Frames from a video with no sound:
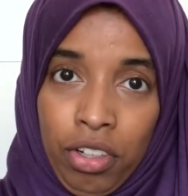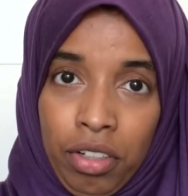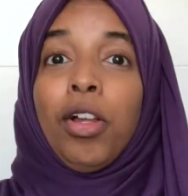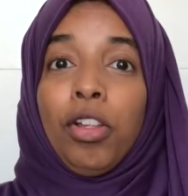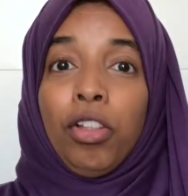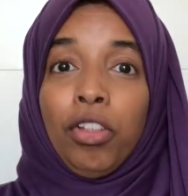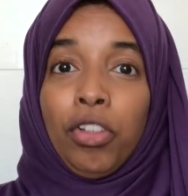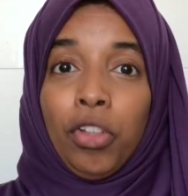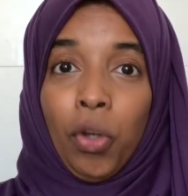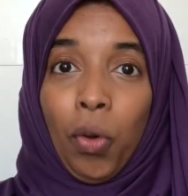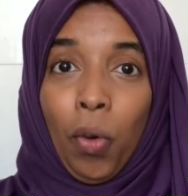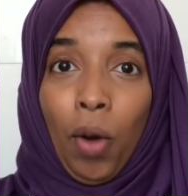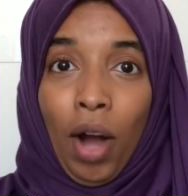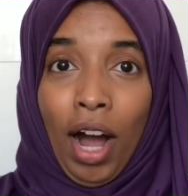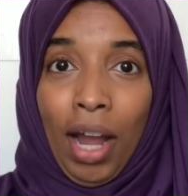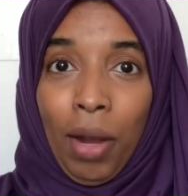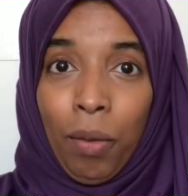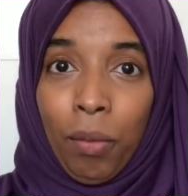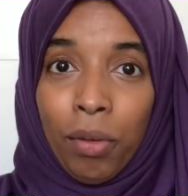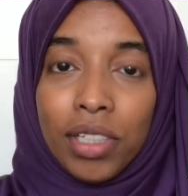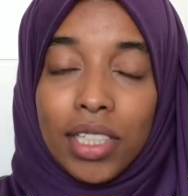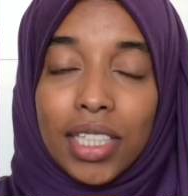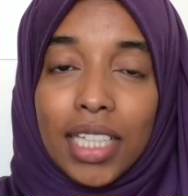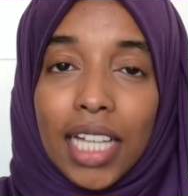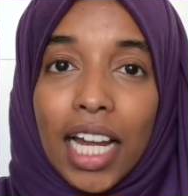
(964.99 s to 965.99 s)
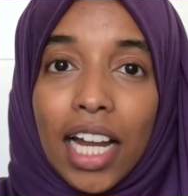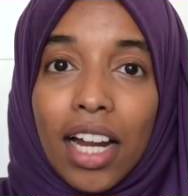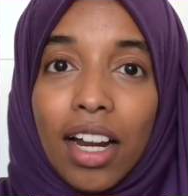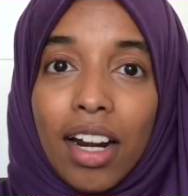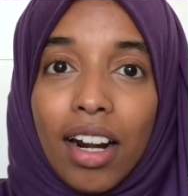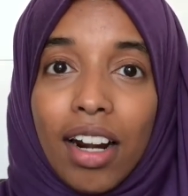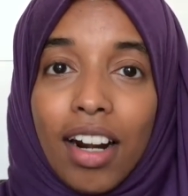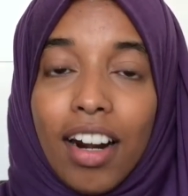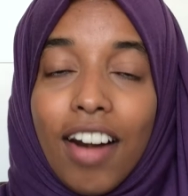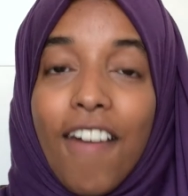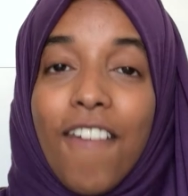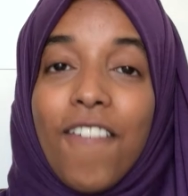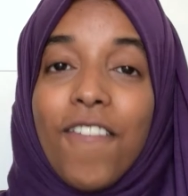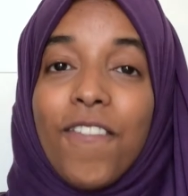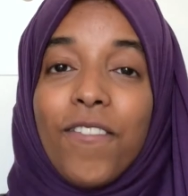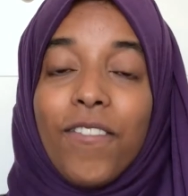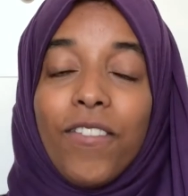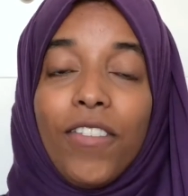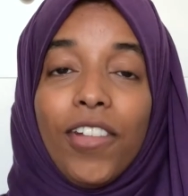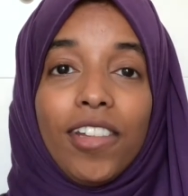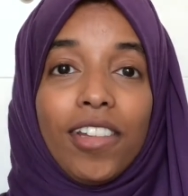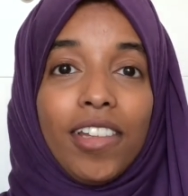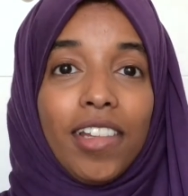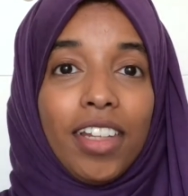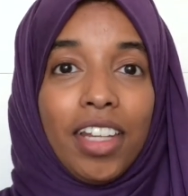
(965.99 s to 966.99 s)
So I was there
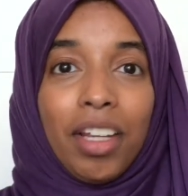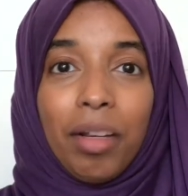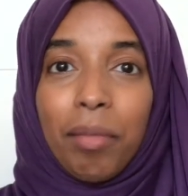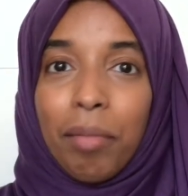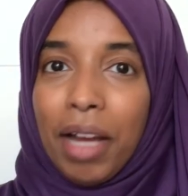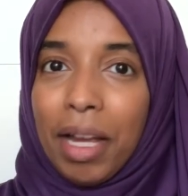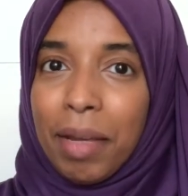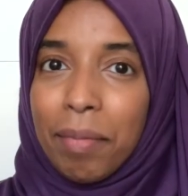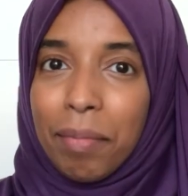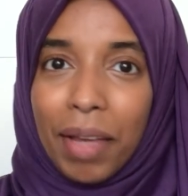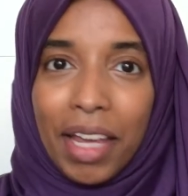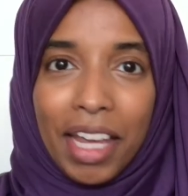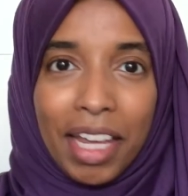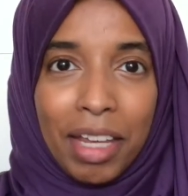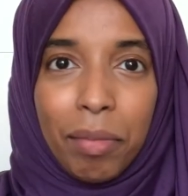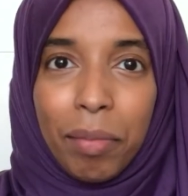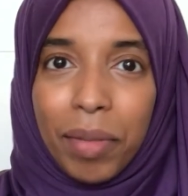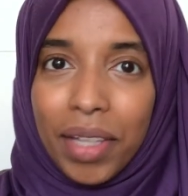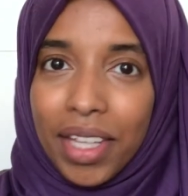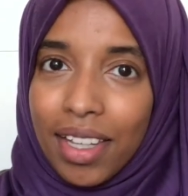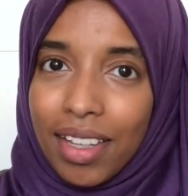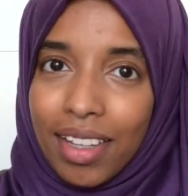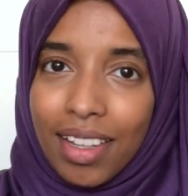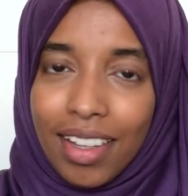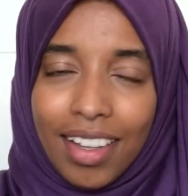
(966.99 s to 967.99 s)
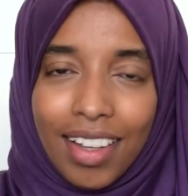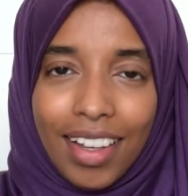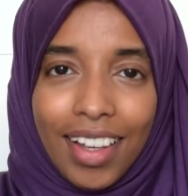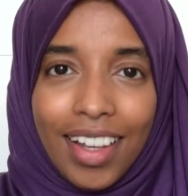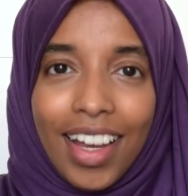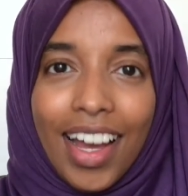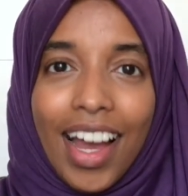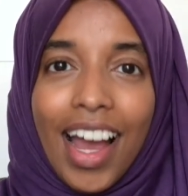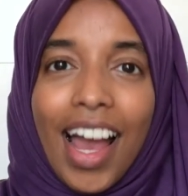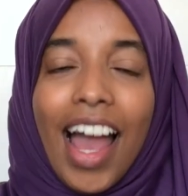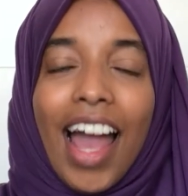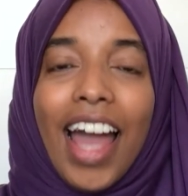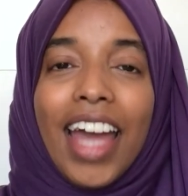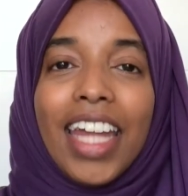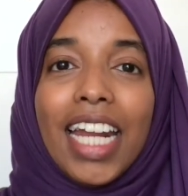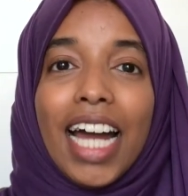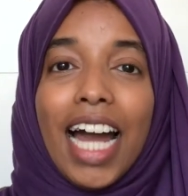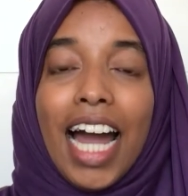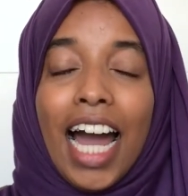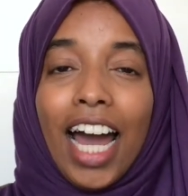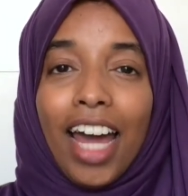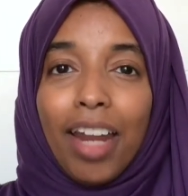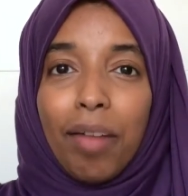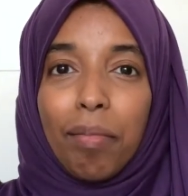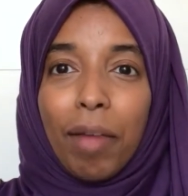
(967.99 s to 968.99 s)
visiting my baby, and I
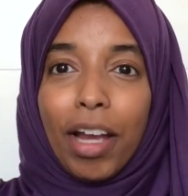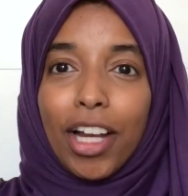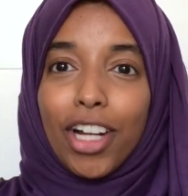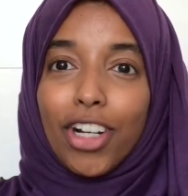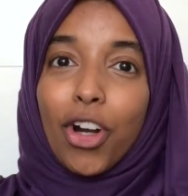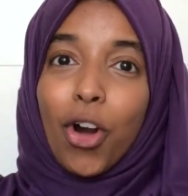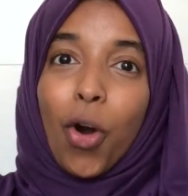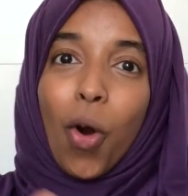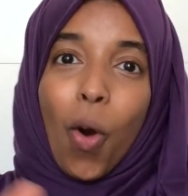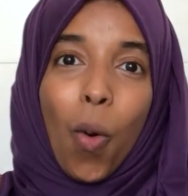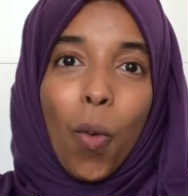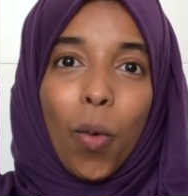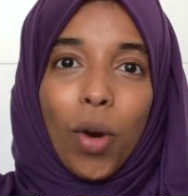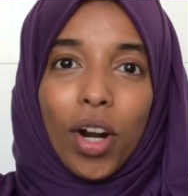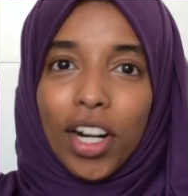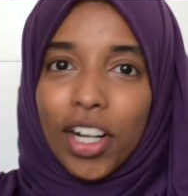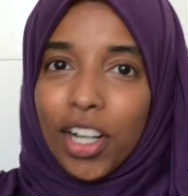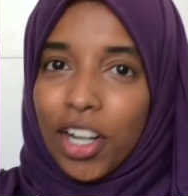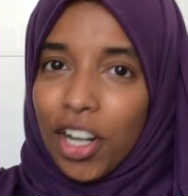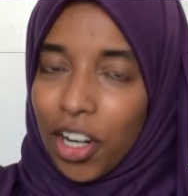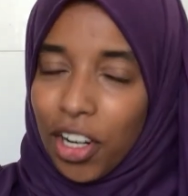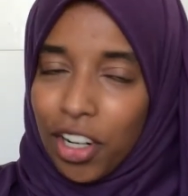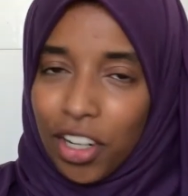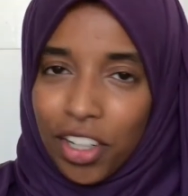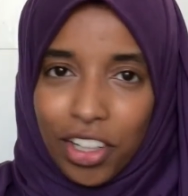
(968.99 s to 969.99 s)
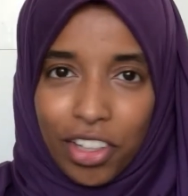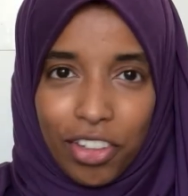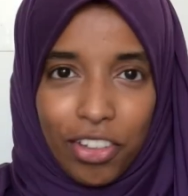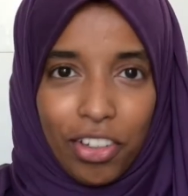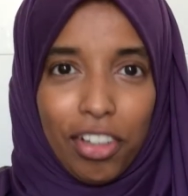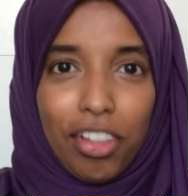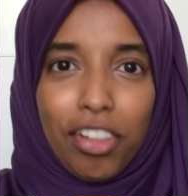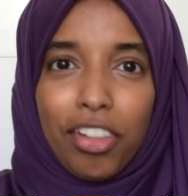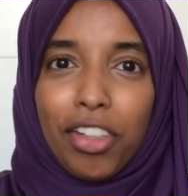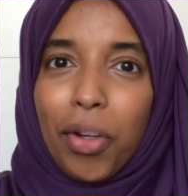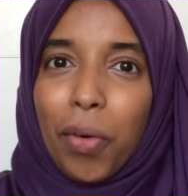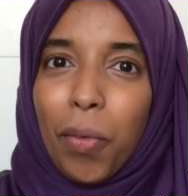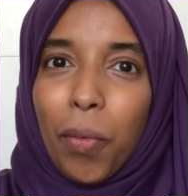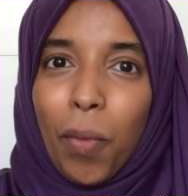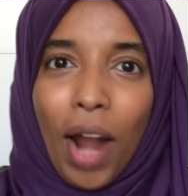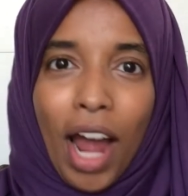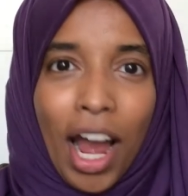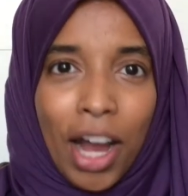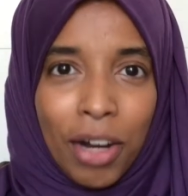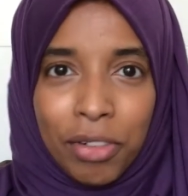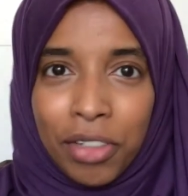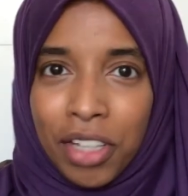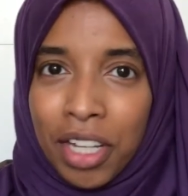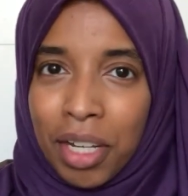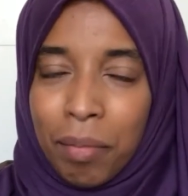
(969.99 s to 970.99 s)
had my coworkers just
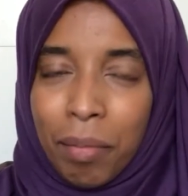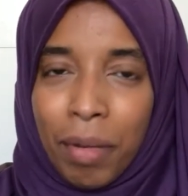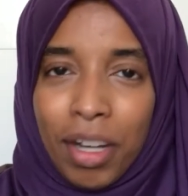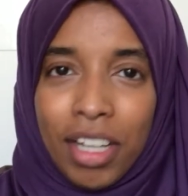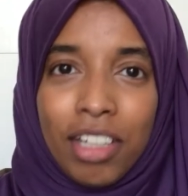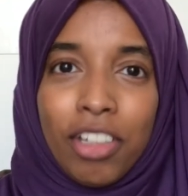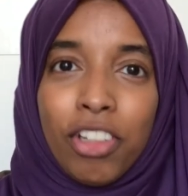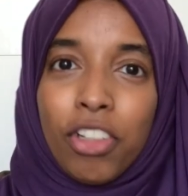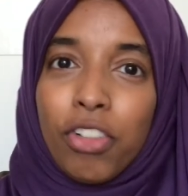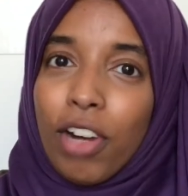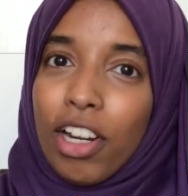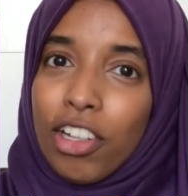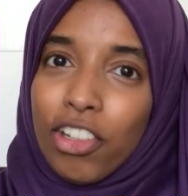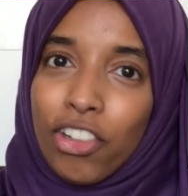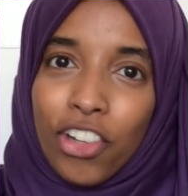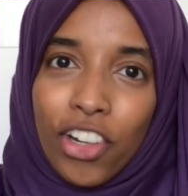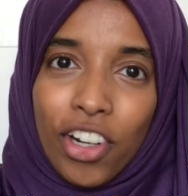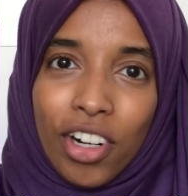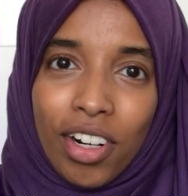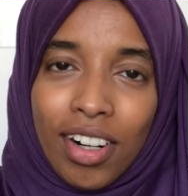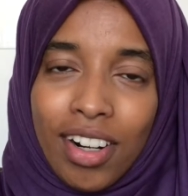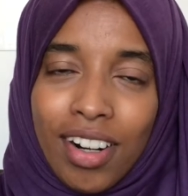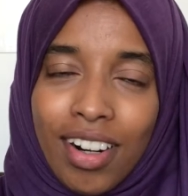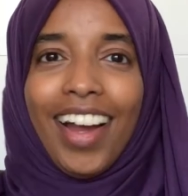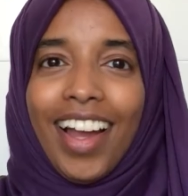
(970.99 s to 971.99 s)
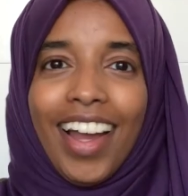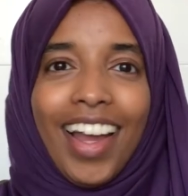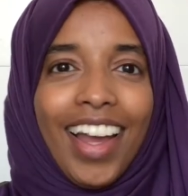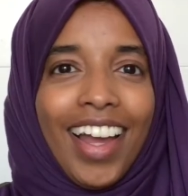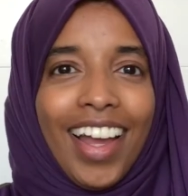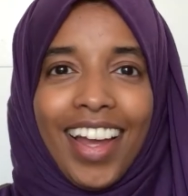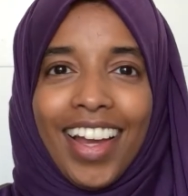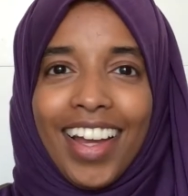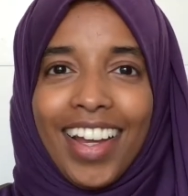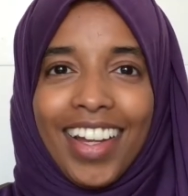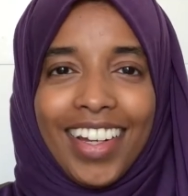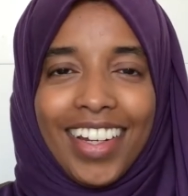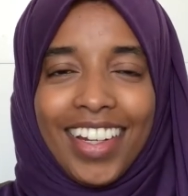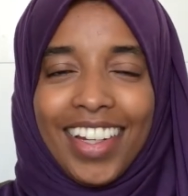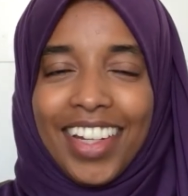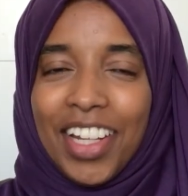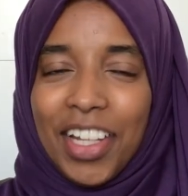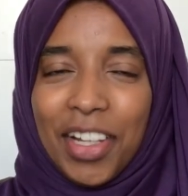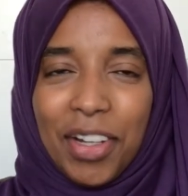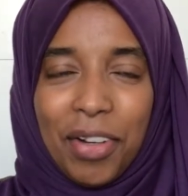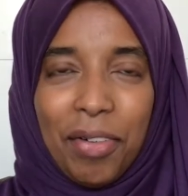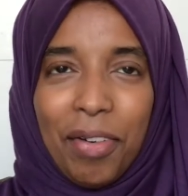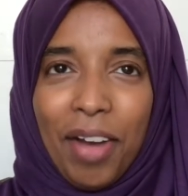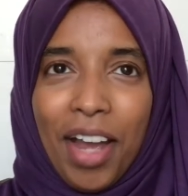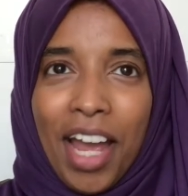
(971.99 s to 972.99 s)
surrounding my stretcher, and
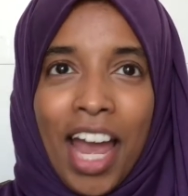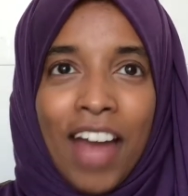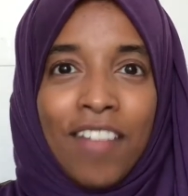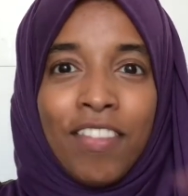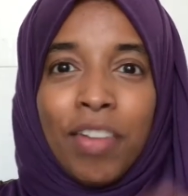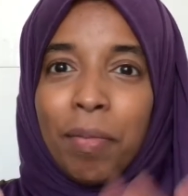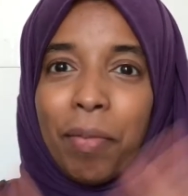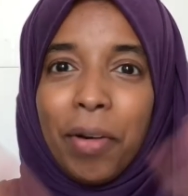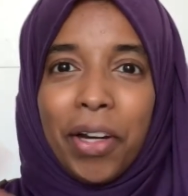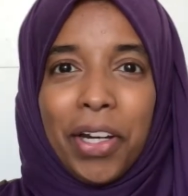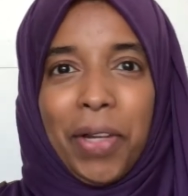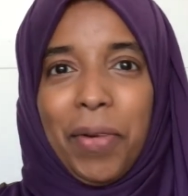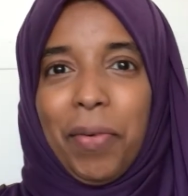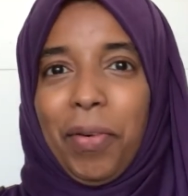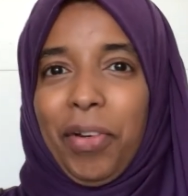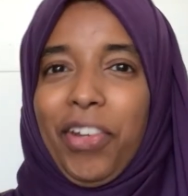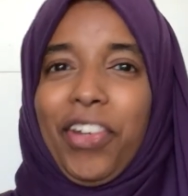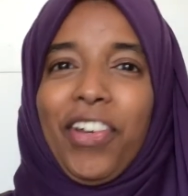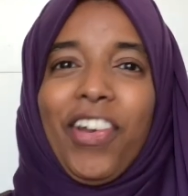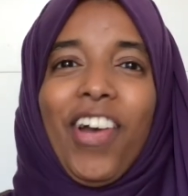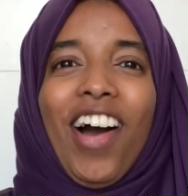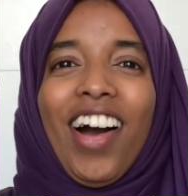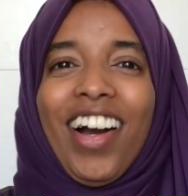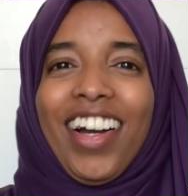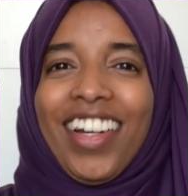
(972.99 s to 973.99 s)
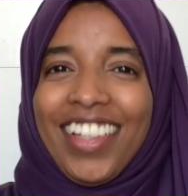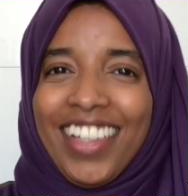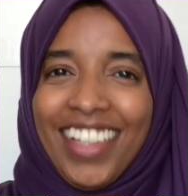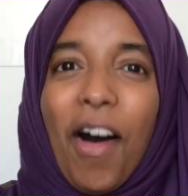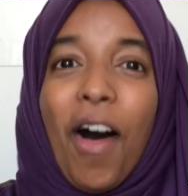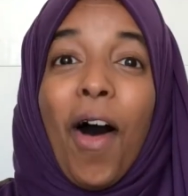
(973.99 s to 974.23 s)
everybody was shocked.